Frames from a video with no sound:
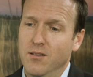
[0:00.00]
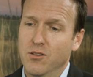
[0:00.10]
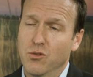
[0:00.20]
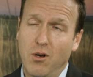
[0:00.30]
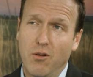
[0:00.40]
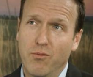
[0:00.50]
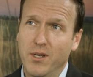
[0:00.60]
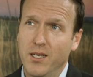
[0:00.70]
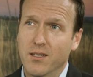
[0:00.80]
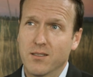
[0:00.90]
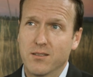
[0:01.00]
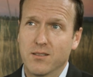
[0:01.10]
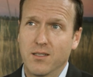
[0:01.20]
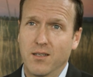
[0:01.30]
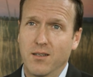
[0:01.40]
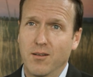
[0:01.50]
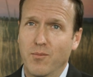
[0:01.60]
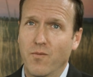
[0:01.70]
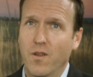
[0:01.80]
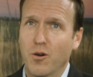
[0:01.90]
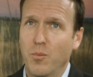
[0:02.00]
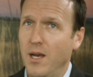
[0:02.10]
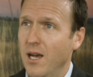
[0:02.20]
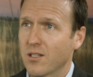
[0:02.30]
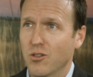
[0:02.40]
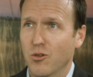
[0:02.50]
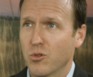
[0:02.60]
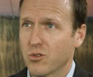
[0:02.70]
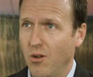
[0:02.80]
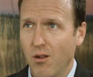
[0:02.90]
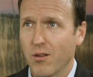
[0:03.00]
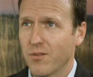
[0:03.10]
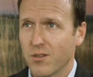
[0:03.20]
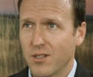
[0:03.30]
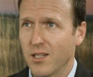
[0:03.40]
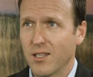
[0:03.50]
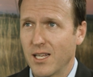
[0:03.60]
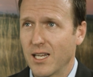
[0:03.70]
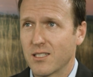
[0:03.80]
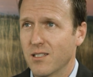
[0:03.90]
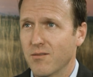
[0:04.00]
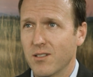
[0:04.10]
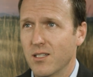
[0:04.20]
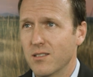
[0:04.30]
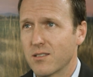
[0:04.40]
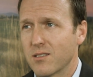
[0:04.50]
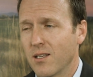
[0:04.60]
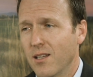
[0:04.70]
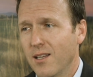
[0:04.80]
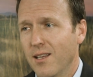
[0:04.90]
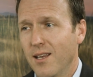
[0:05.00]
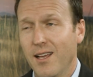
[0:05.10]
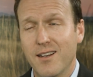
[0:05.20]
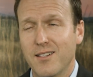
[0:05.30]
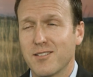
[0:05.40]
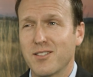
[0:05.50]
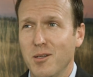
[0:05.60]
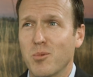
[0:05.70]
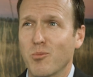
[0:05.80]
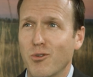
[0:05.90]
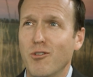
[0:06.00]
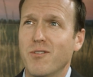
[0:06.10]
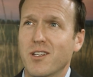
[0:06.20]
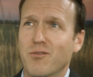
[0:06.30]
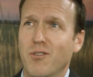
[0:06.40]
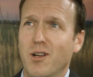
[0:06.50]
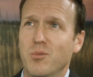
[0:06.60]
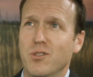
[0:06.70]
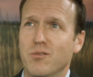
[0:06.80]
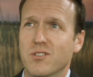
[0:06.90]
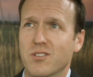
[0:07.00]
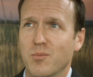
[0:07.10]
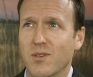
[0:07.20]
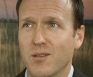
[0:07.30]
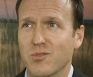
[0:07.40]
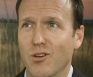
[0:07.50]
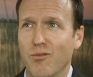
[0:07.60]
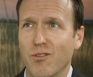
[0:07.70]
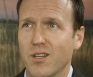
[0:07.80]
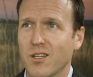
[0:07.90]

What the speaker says: 12 weeks, they're back to almost all of their daily activities. And it does keep improving for up to and sometimes over a